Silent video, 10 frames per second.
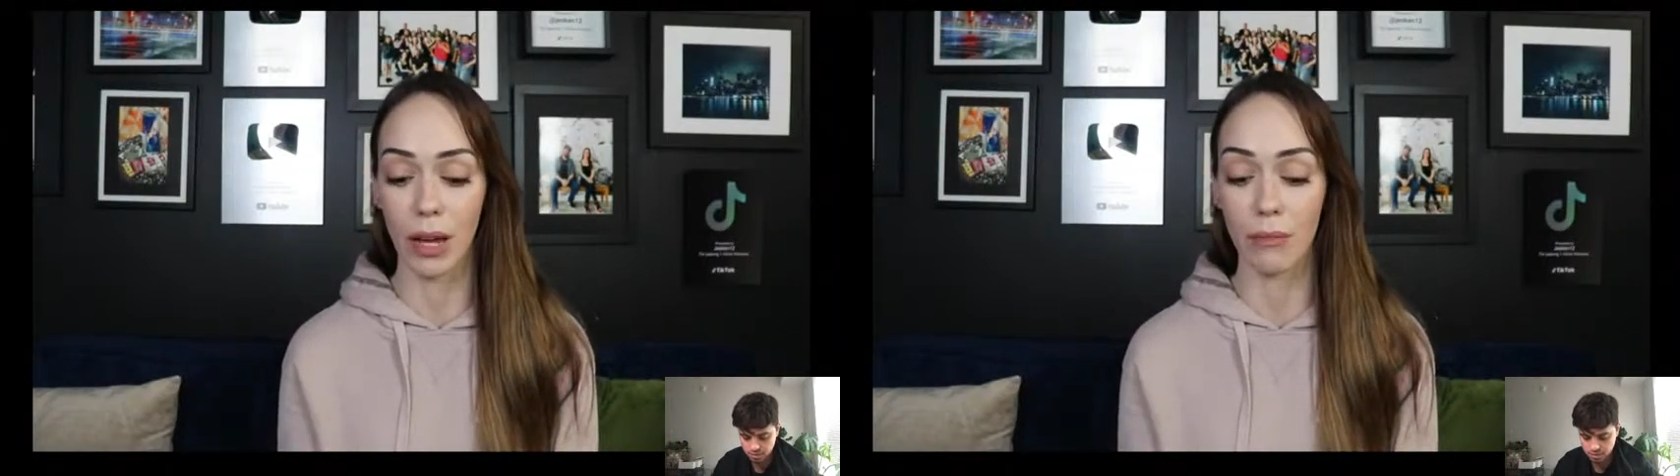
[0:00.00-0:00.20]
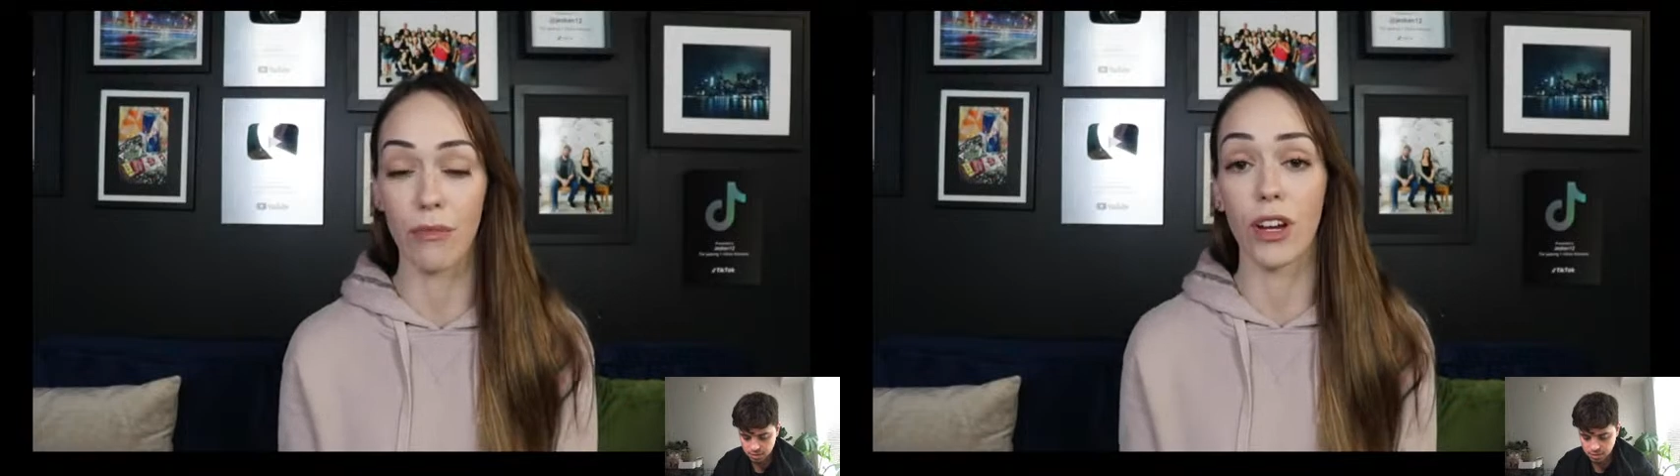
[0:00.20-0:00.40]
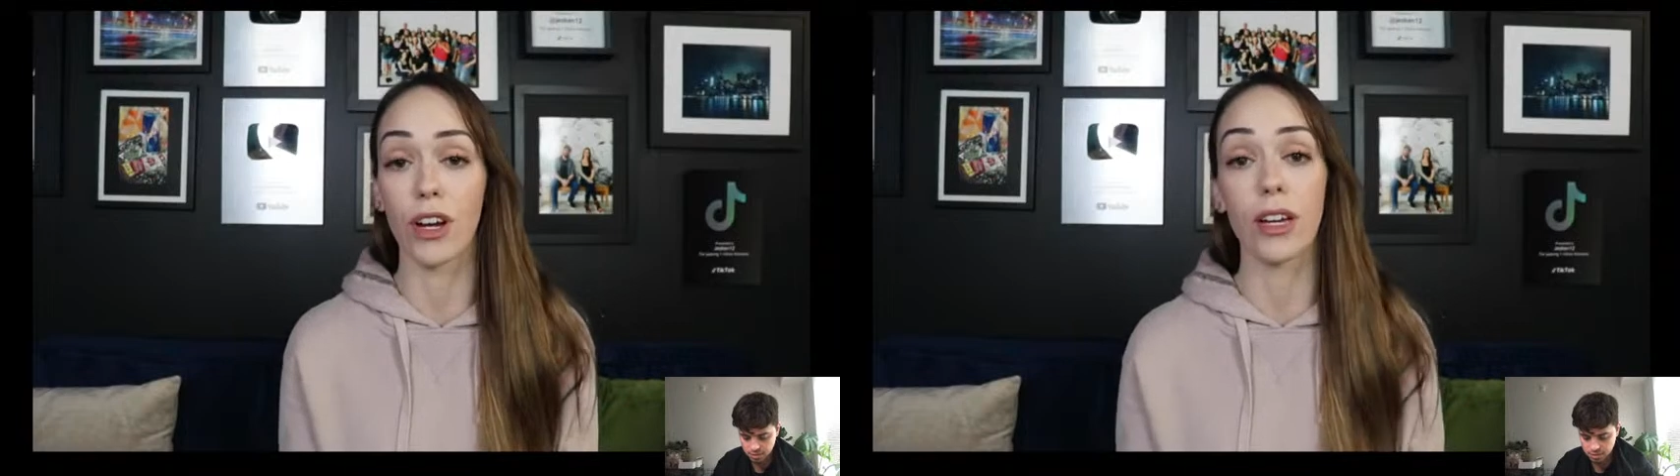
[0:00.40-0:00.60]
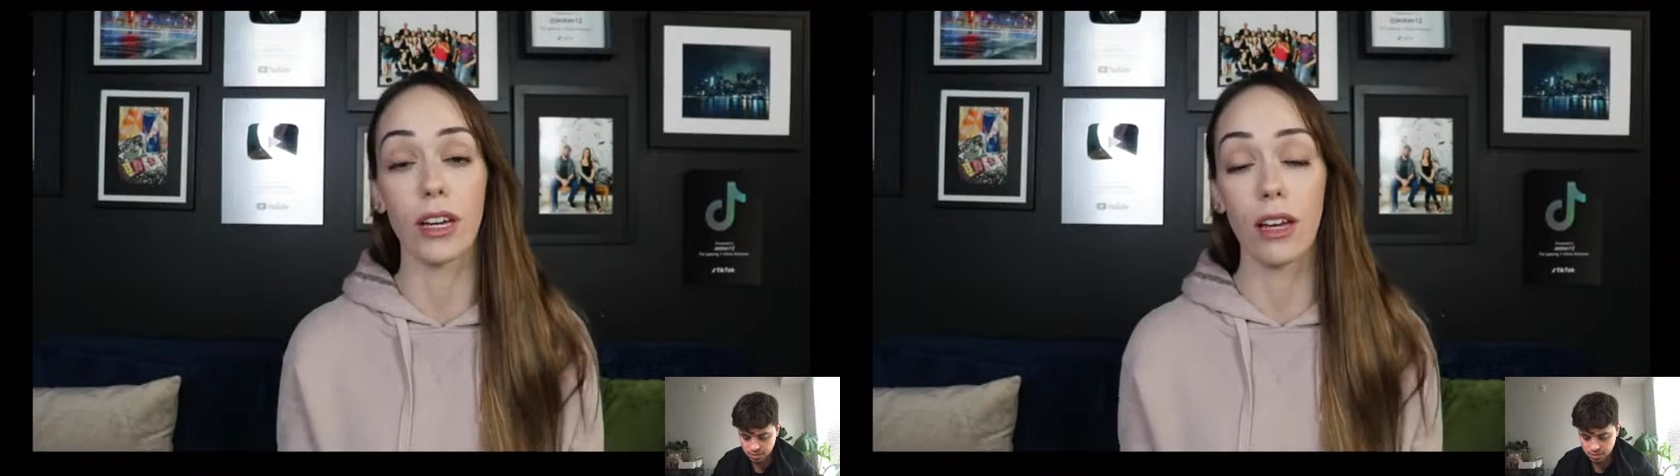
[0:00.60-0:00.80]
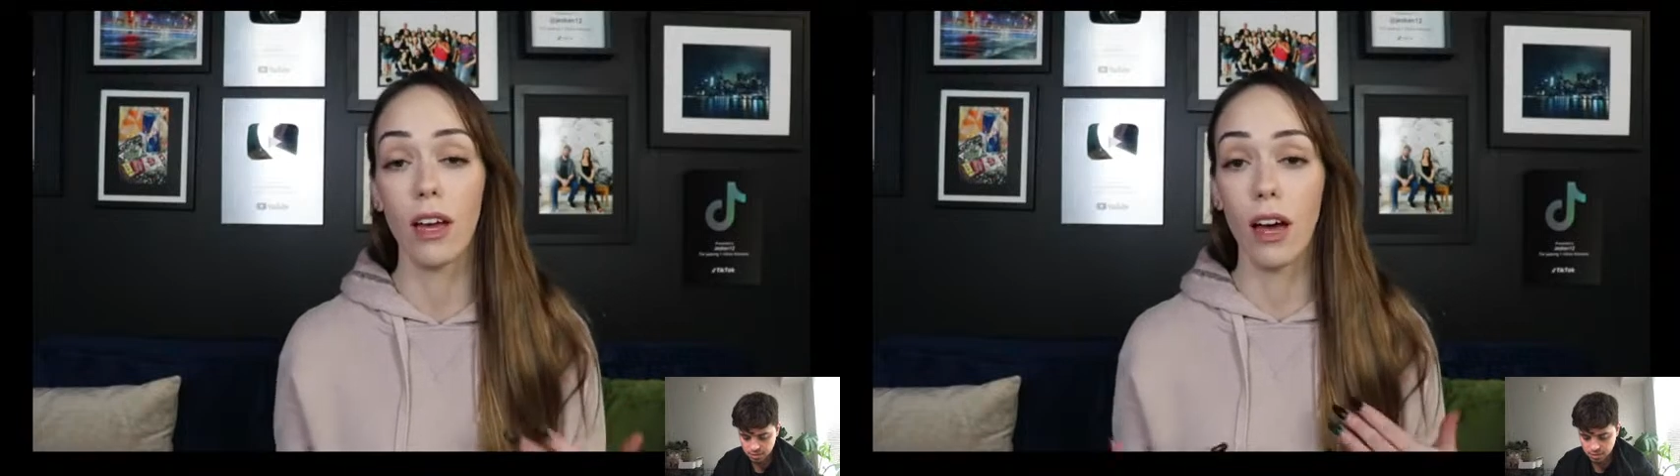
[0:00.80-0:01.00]
i'm
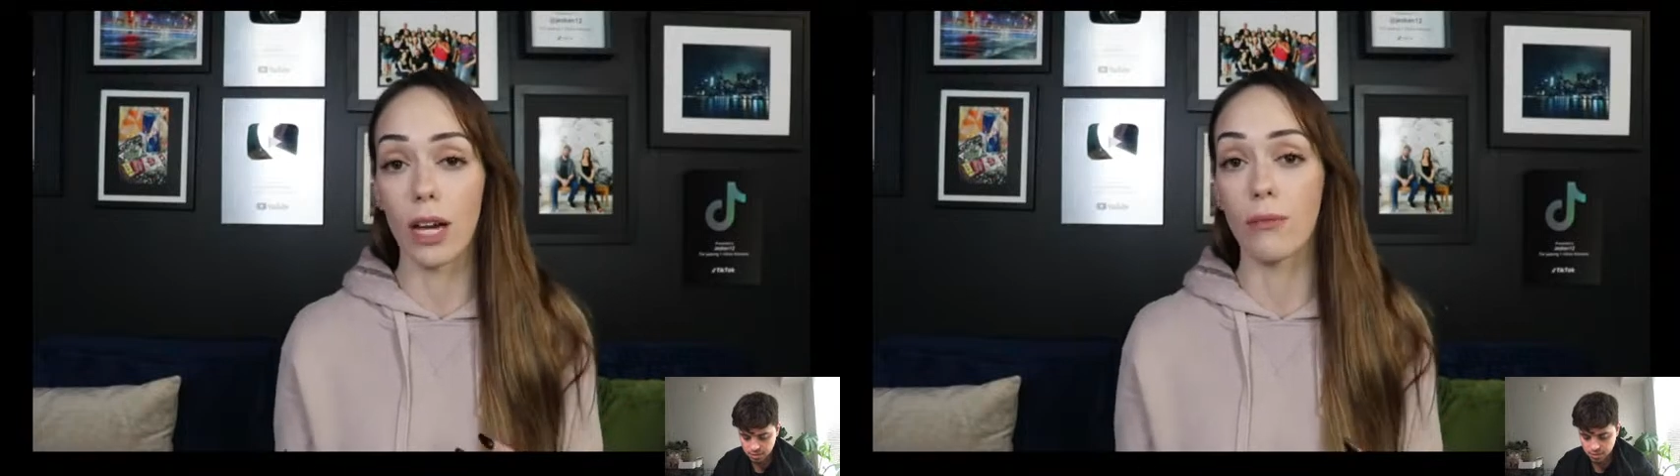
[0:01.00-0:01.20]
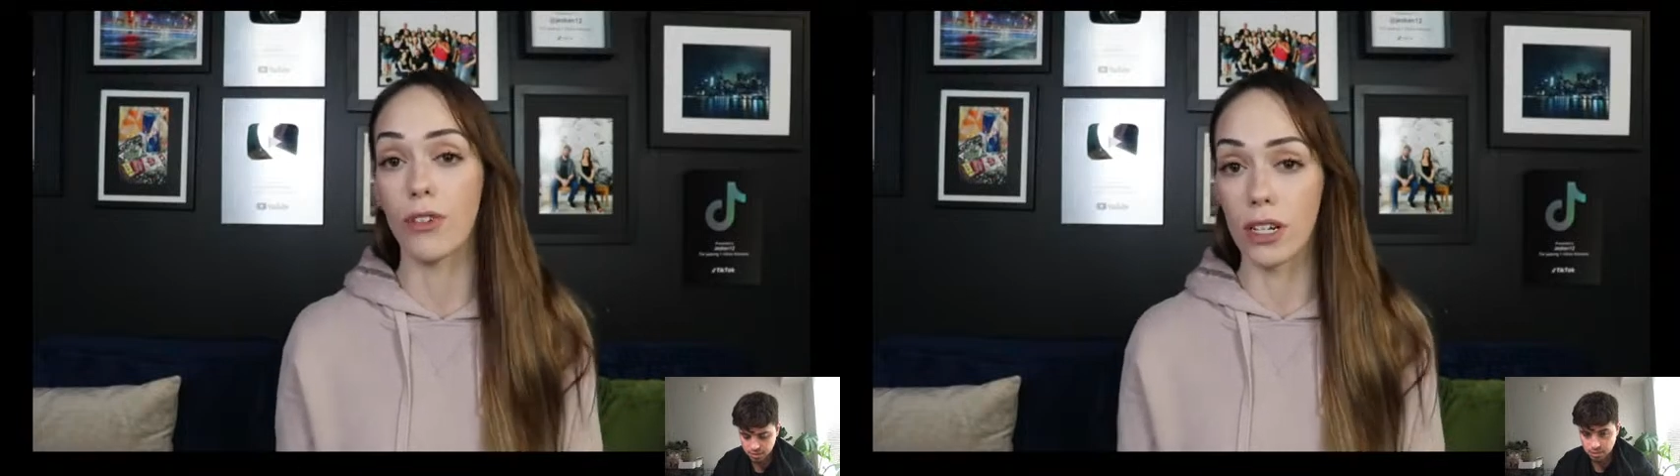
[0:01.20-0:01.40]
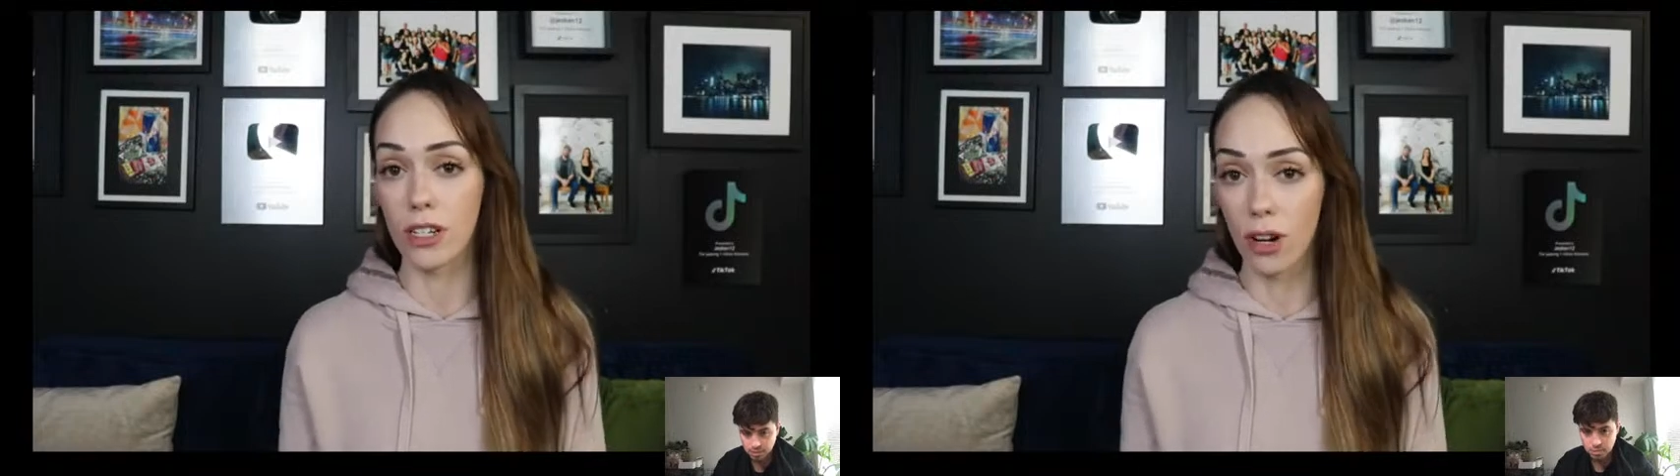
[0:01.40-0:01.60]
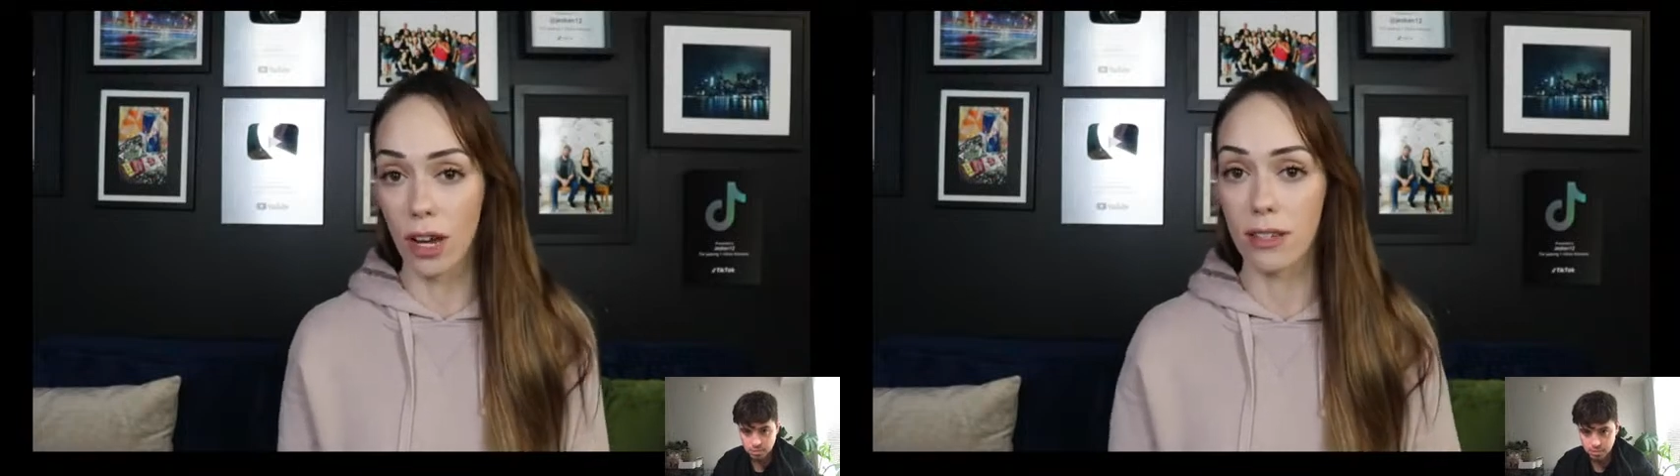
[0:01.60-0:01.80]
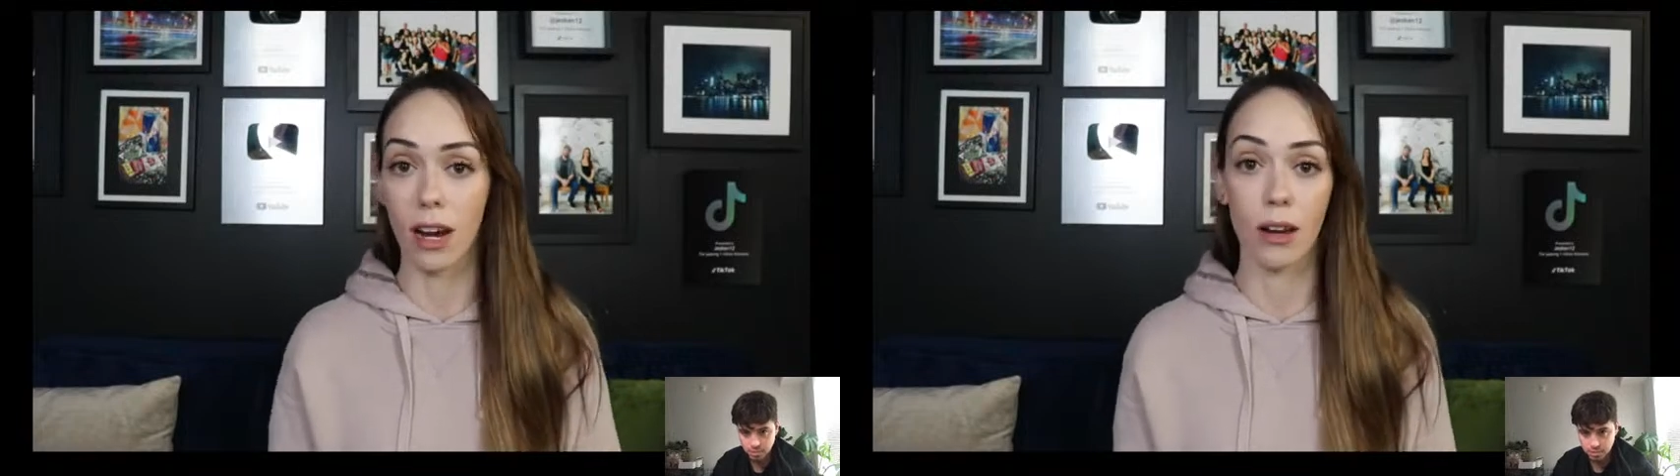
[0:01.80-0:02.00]
very i'm very stressed